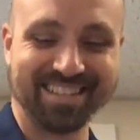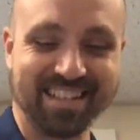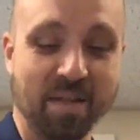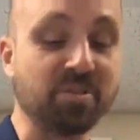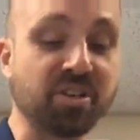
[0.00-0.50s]

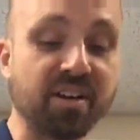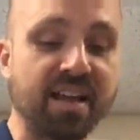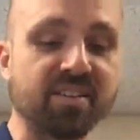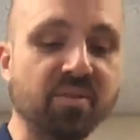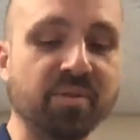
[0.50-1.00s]
I'm sure,
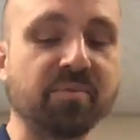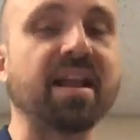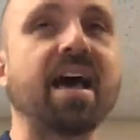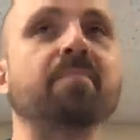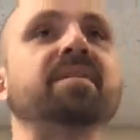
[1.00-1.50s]
you know what would
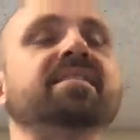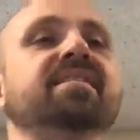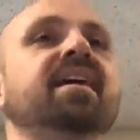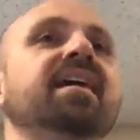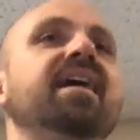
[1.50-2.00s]
happen is
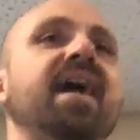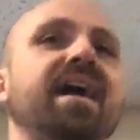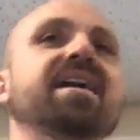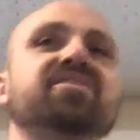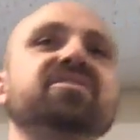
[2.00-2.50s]
I
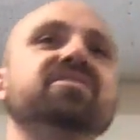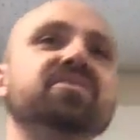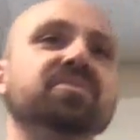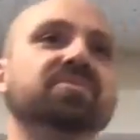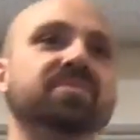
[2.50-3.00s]
actually
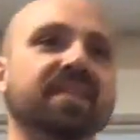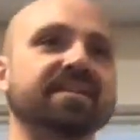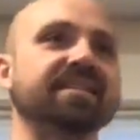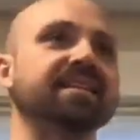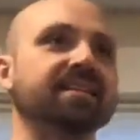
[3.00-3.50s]
do like
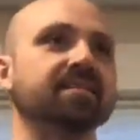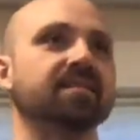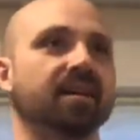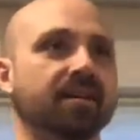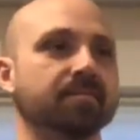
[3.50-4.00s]
to get
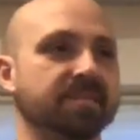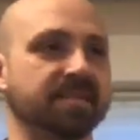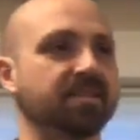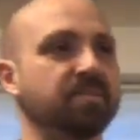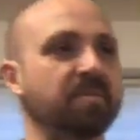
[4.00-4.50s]

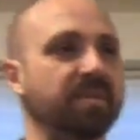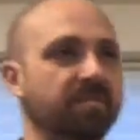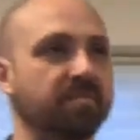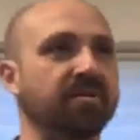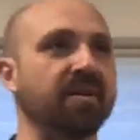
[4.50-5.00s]
salespeople that
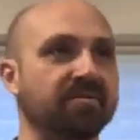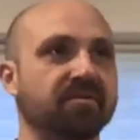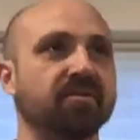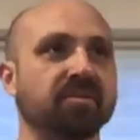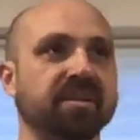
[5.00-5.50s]
have been around
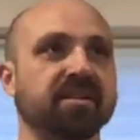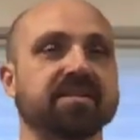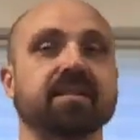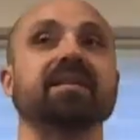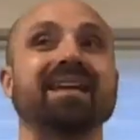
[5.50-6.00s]
for a really long
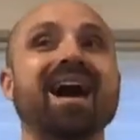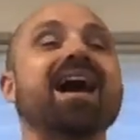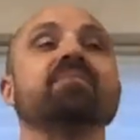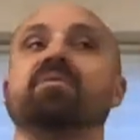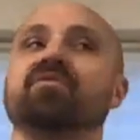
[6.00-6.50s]
time, like
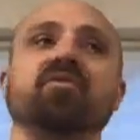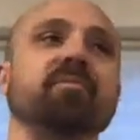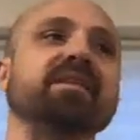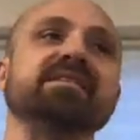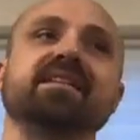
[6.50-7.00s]
high
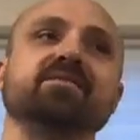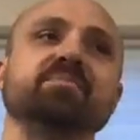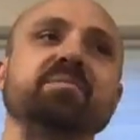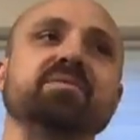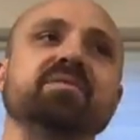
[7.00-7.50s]
performing
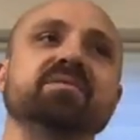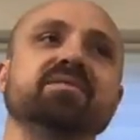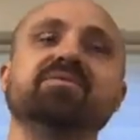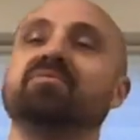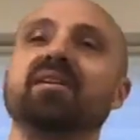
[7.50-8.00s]
salespeople.
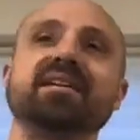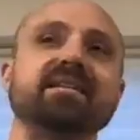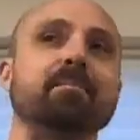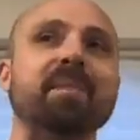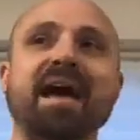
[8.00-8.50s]
You'll run
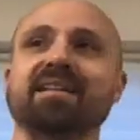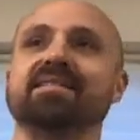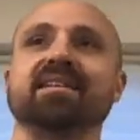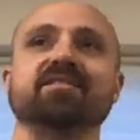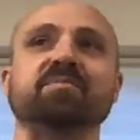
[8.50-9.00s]
into bad
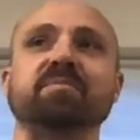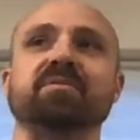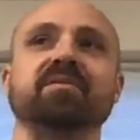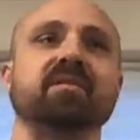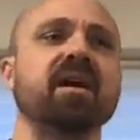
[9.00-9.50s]

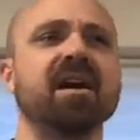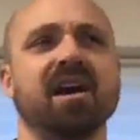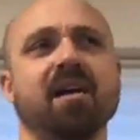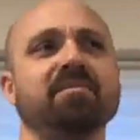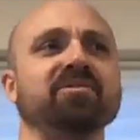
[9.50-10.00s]
salespeople that are,
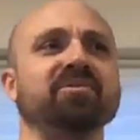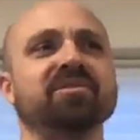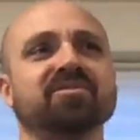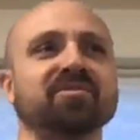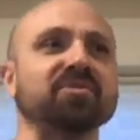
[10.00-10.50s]
I've been doing
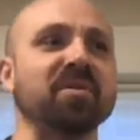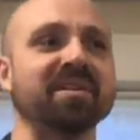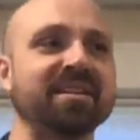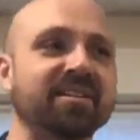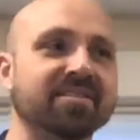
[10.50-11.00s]
this for 20
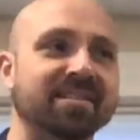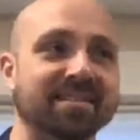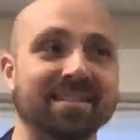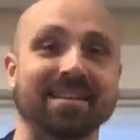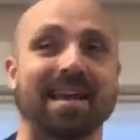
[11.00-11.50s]
years. And
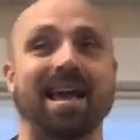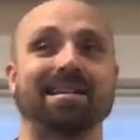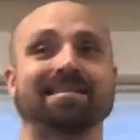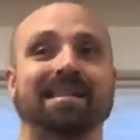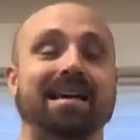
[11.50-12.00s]
it's like,
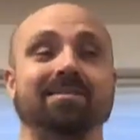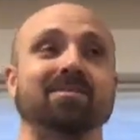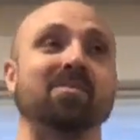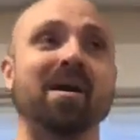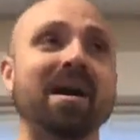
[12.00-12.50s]
I don't
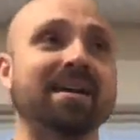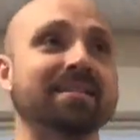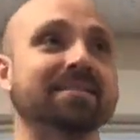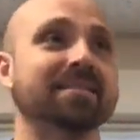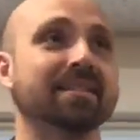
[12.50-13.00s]
know
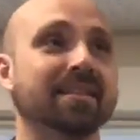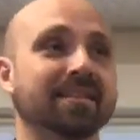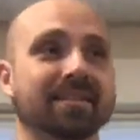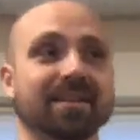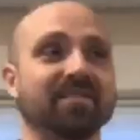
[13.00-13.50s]
why.
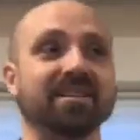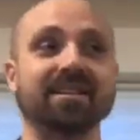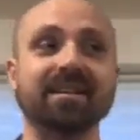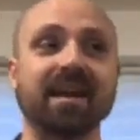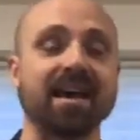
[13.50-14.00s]
You're not very
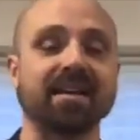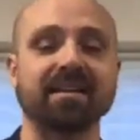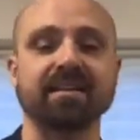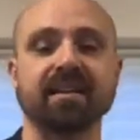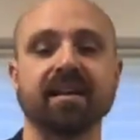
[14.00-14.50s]
good at
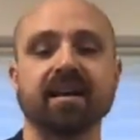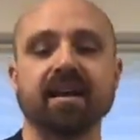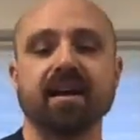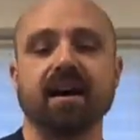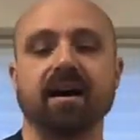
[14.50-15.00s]
it.
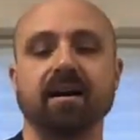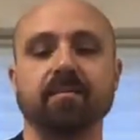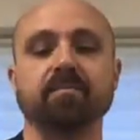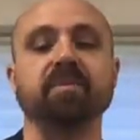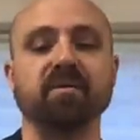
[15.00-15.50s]

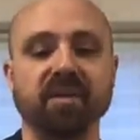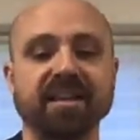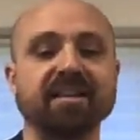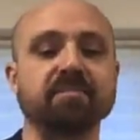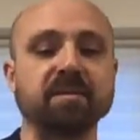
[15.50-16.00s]
But when I
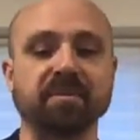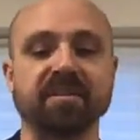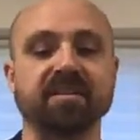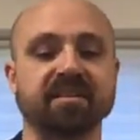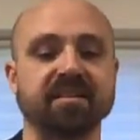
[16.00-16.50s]

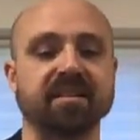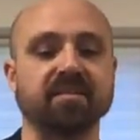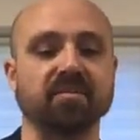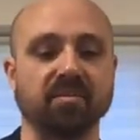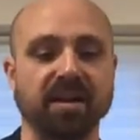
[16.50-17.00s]

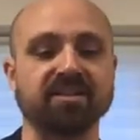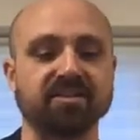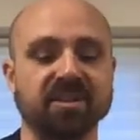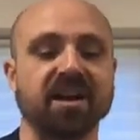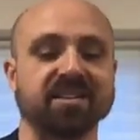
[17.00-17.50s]
do
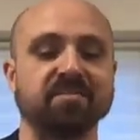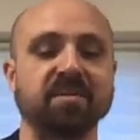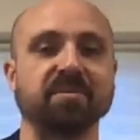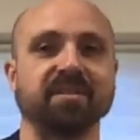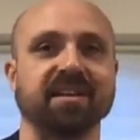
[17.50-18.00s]
talk to
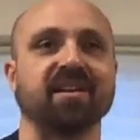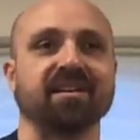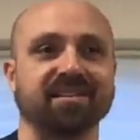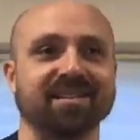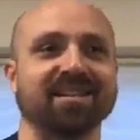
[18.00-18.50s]
people that
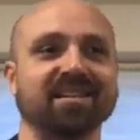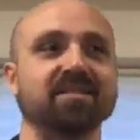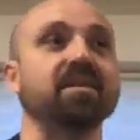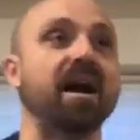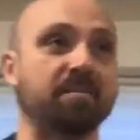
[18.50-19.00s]
are
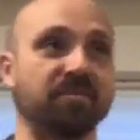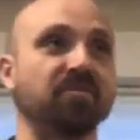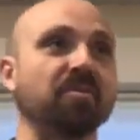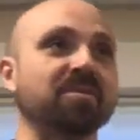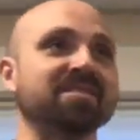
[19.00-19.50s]
high
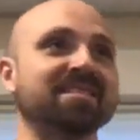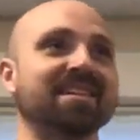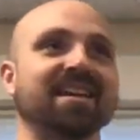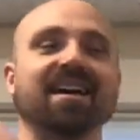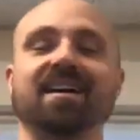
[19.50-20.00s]
performers,
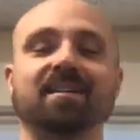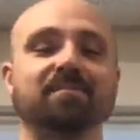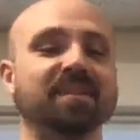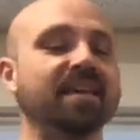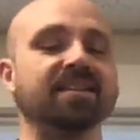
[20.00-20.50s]

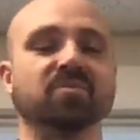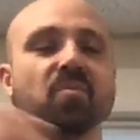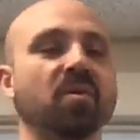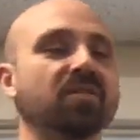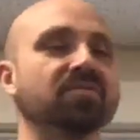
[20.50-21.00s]
it is
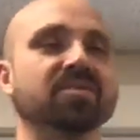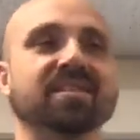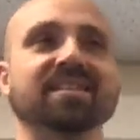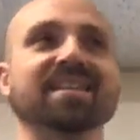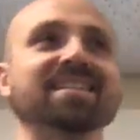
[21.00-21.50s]
wonderful,
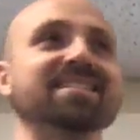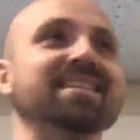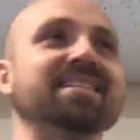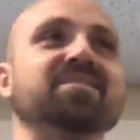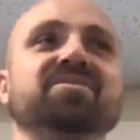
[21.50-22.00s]
and
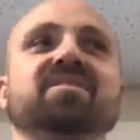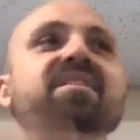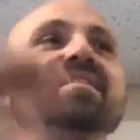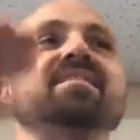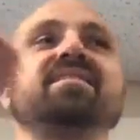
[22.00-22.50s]
it
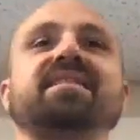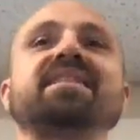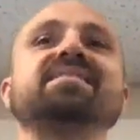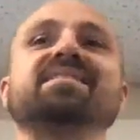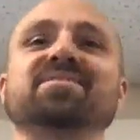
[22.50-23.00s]

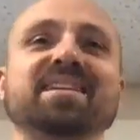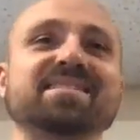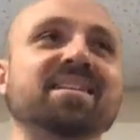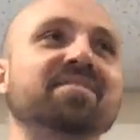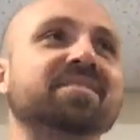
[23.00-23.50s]
takes it to a next
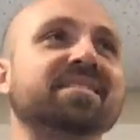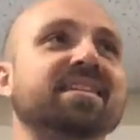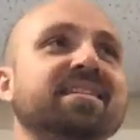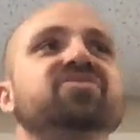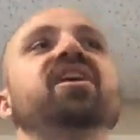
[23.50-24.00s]
level. It's like
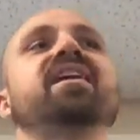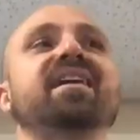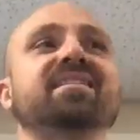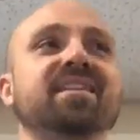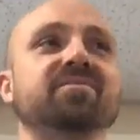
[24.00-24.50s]

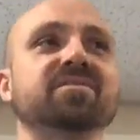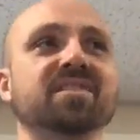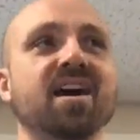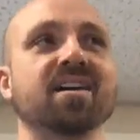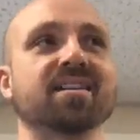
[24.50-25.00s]
Jedi level
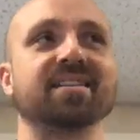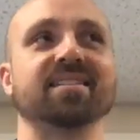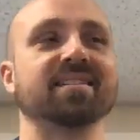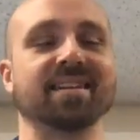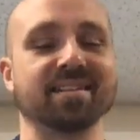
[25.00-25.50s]

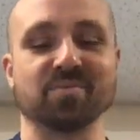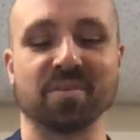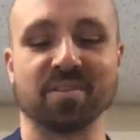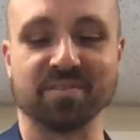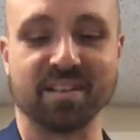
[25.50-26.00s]
talking, and it's
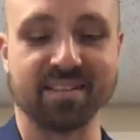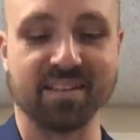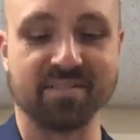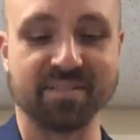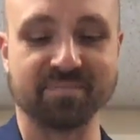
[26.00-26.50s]
wonderful. I love it.